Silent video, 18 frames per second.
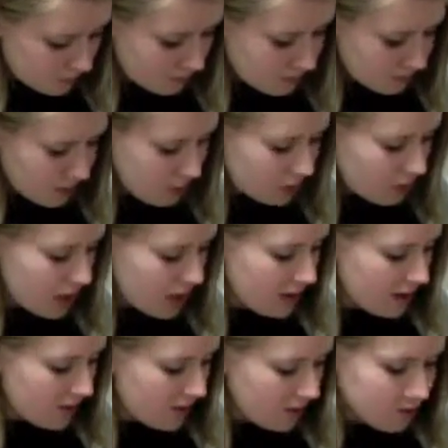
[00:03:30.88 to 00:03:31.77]
Okay,
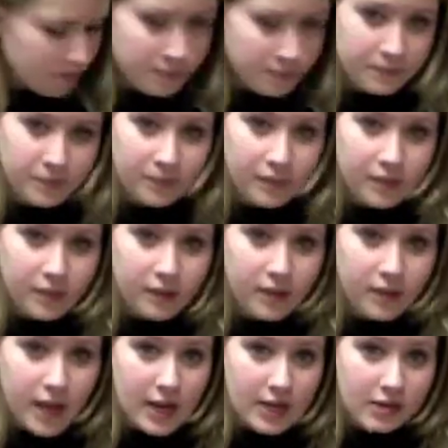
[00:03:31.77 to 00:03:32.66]

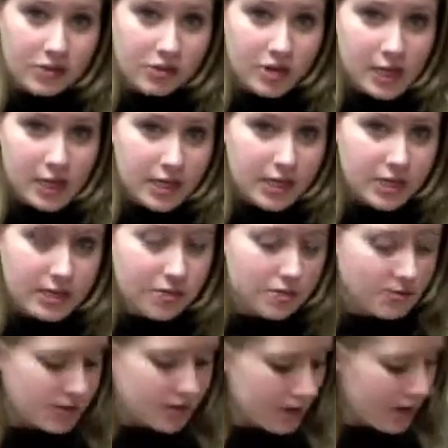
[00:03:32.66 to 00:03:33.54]
the A string is
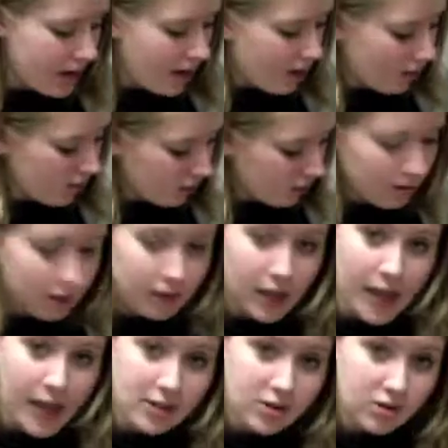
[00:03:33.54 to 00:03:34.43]
tuned. Now, the
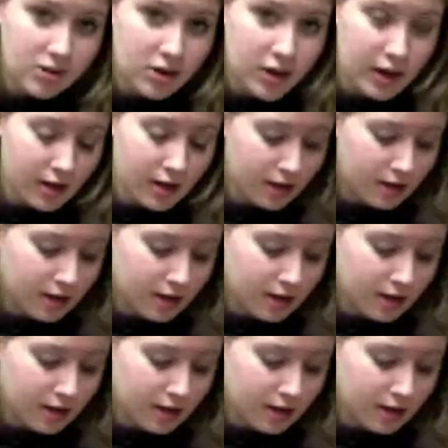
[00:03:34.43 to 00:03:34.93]
last string,